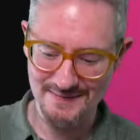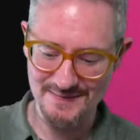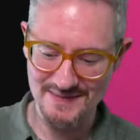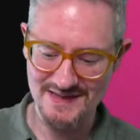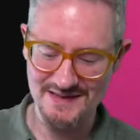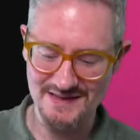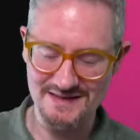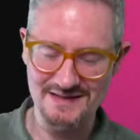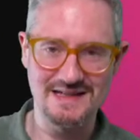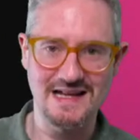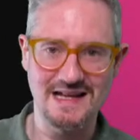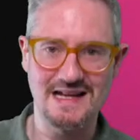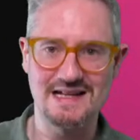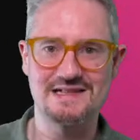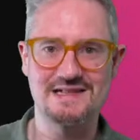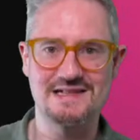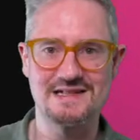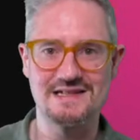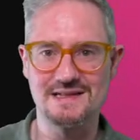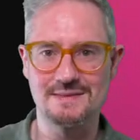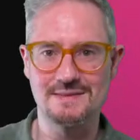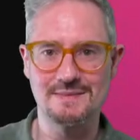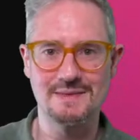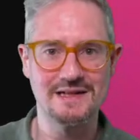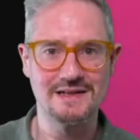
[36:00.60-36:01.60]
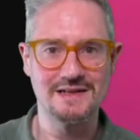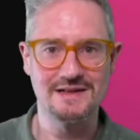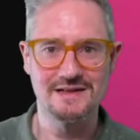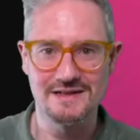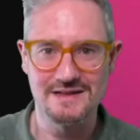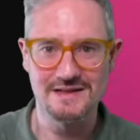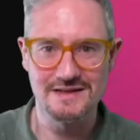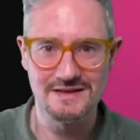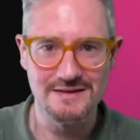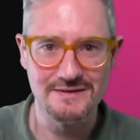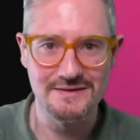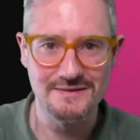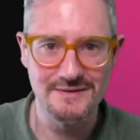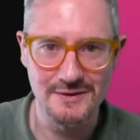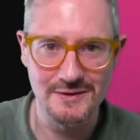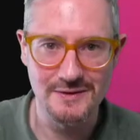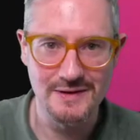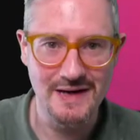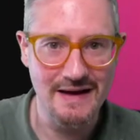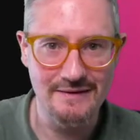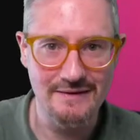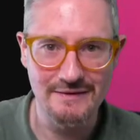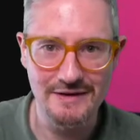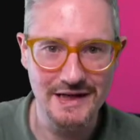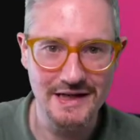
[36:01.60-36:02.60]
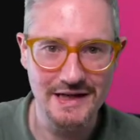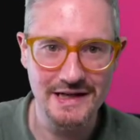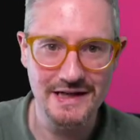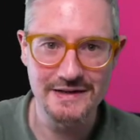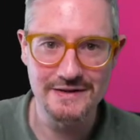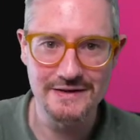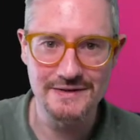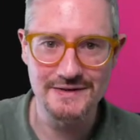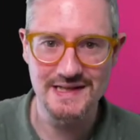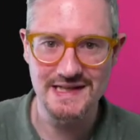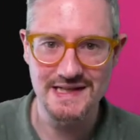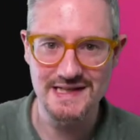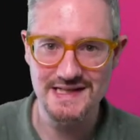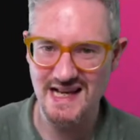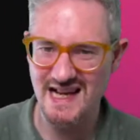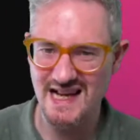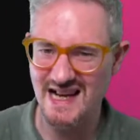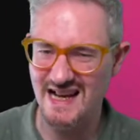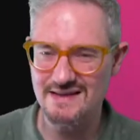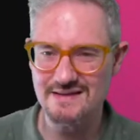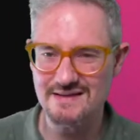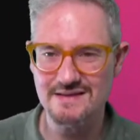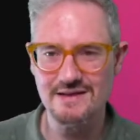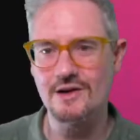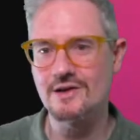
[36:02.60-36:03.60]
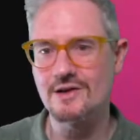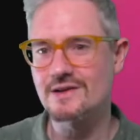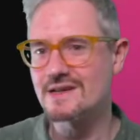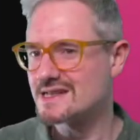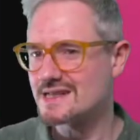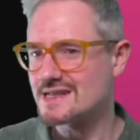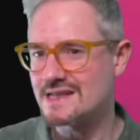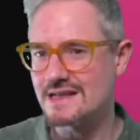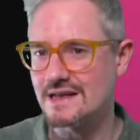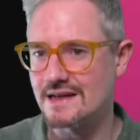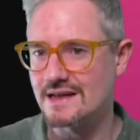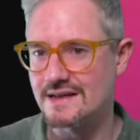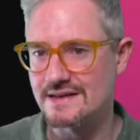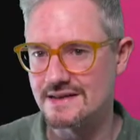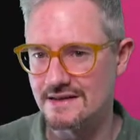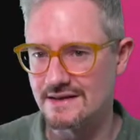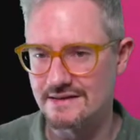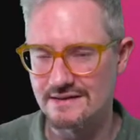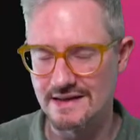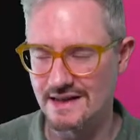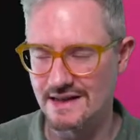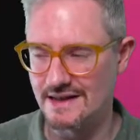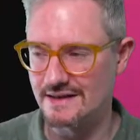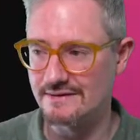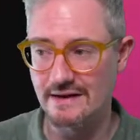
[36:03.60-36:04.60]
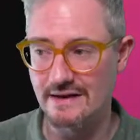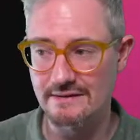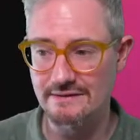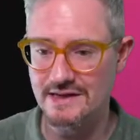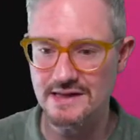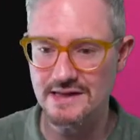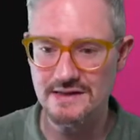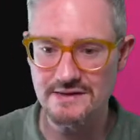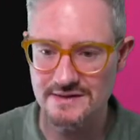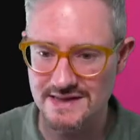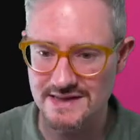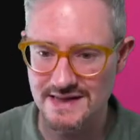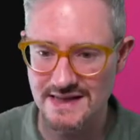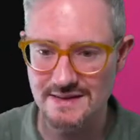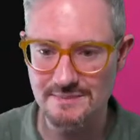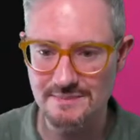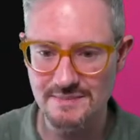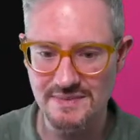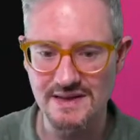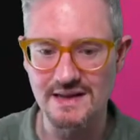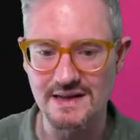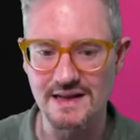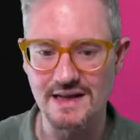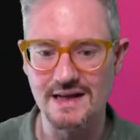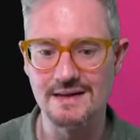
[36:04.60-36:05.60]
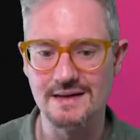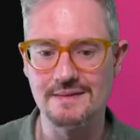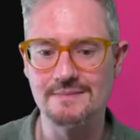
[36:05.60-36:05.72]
So that's just something you can do if you're never going to use this. Honestly, I don't think I've ever used it, but